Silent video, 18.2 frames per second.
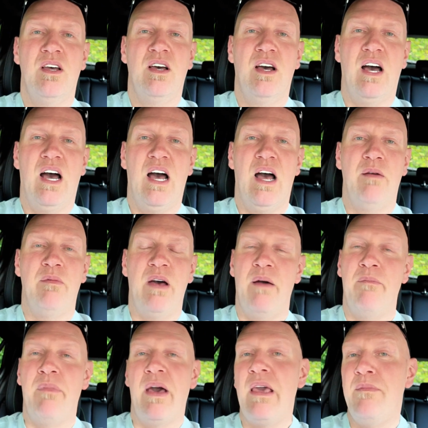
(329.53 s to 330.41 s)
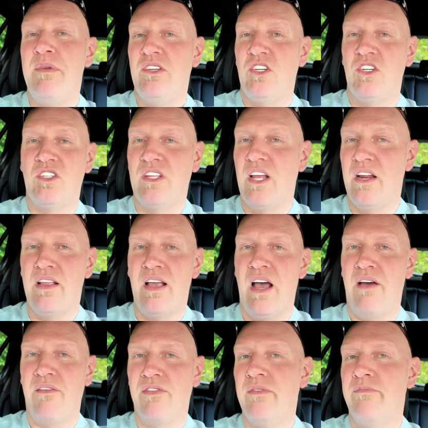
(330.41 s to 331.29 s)
and maybe just
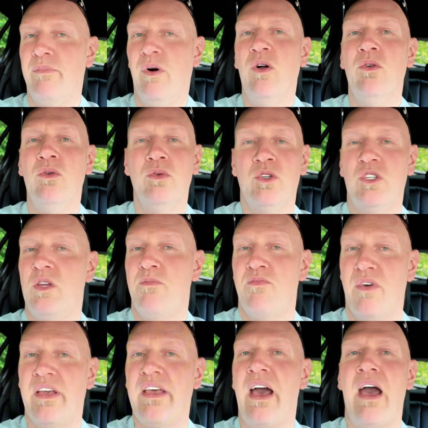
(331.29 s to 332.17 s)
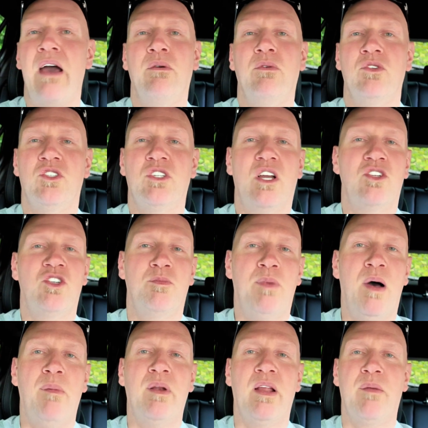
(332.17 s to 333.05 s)
didn't have the balls to bring it out on such a
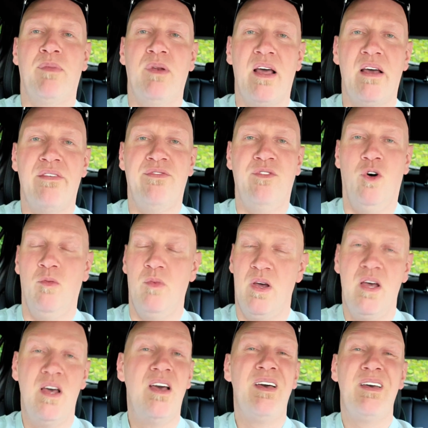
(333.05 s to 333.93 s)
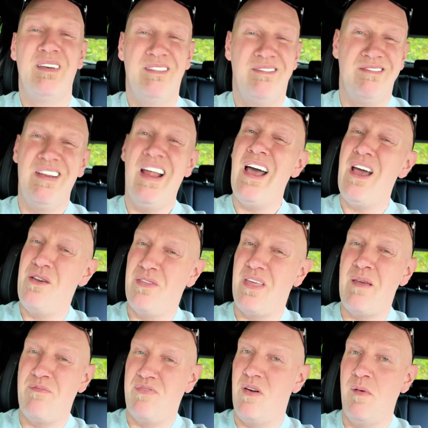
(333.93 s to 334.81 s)
public platform. Now
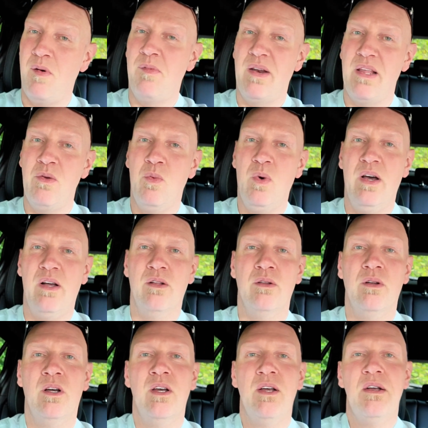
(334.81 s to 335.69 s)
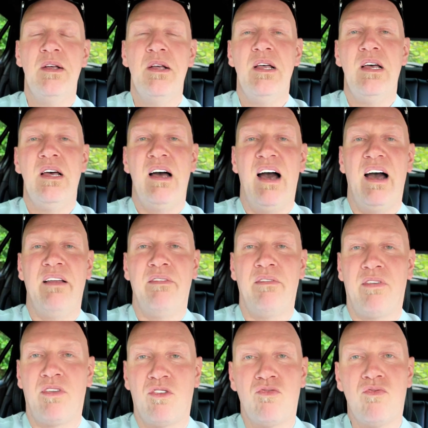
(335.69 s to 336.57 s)
they probably will.
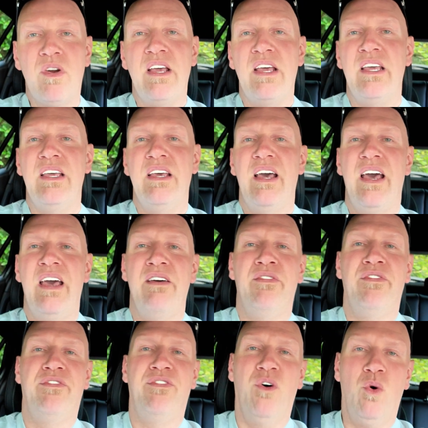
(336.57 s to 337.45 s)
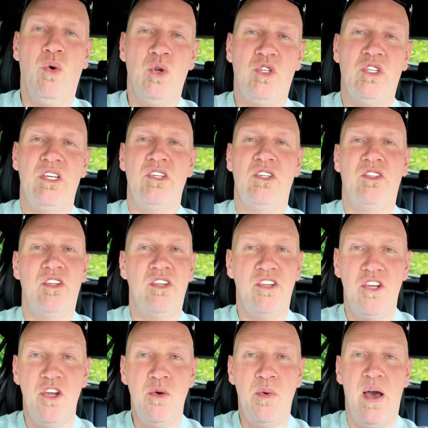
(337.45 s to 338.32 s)
And three, it forces the
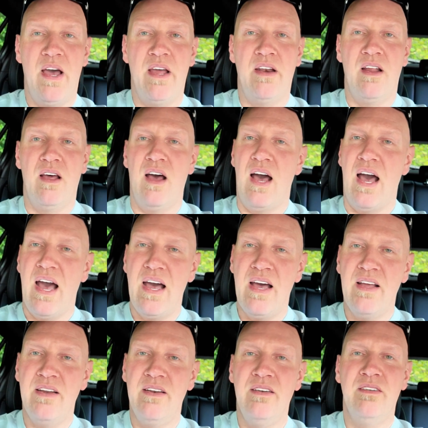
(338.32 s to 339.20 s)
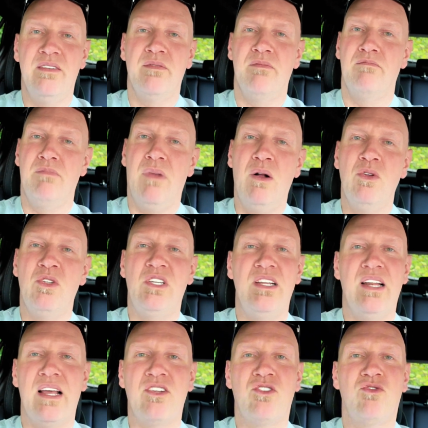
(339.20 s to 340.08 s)
UN and
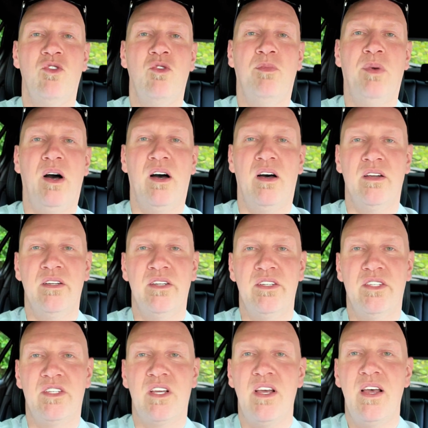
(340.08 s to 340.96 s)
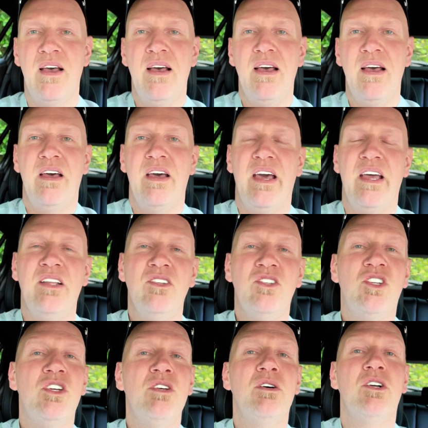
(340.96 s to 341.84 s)
multilateral partners
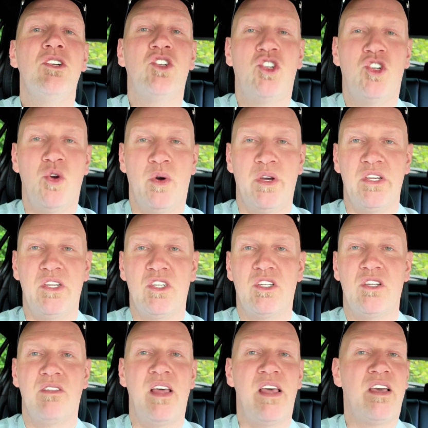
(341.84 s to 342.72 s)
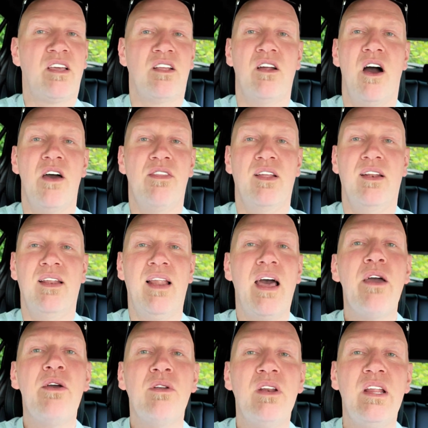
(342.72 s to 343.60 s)
into a choice. They can either
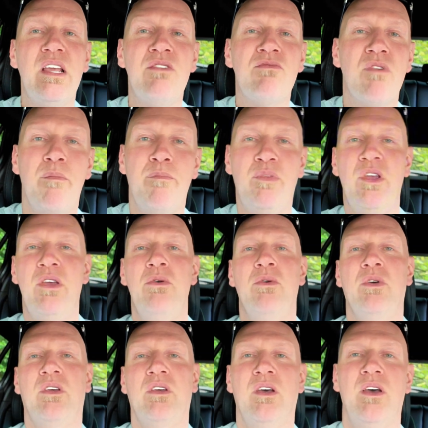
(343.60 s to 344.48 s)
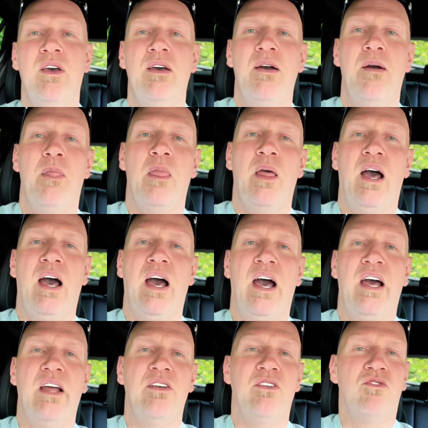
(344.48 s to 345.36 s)
loudly rebuke
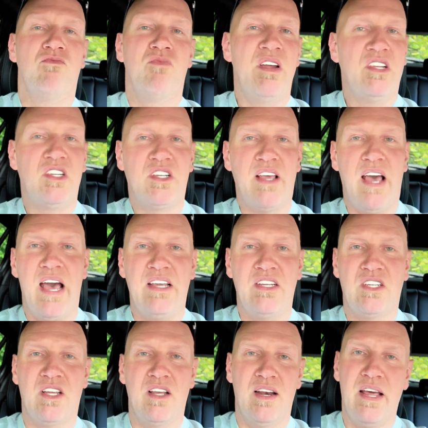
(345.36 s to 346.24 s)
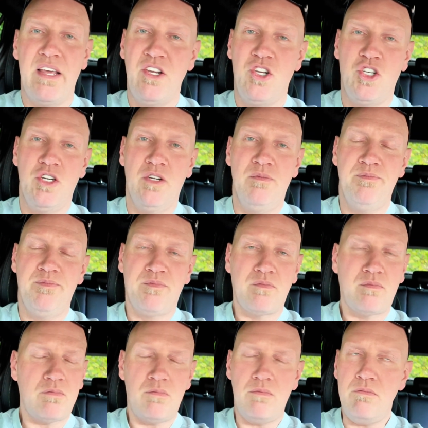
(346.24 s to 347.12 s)
and risk escalation,
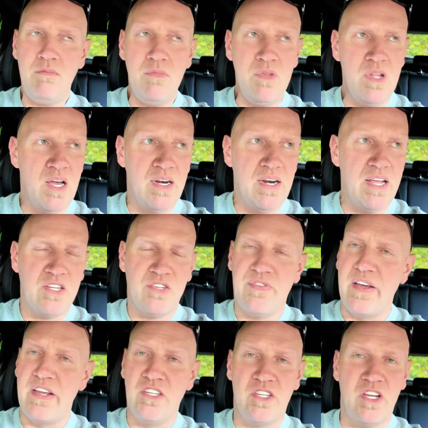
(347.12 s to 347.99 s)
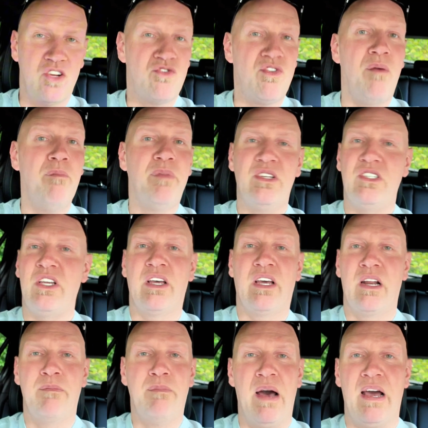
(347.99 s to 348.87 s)
and let's face it, Trump isn't
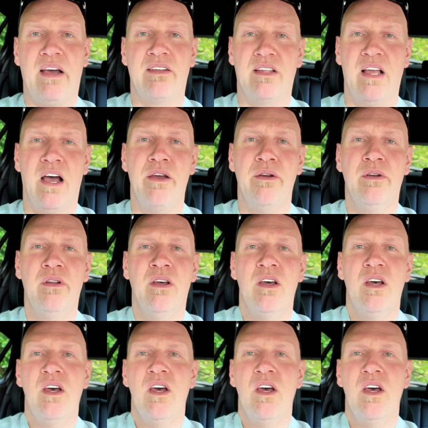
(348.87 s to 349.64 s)
going to back down,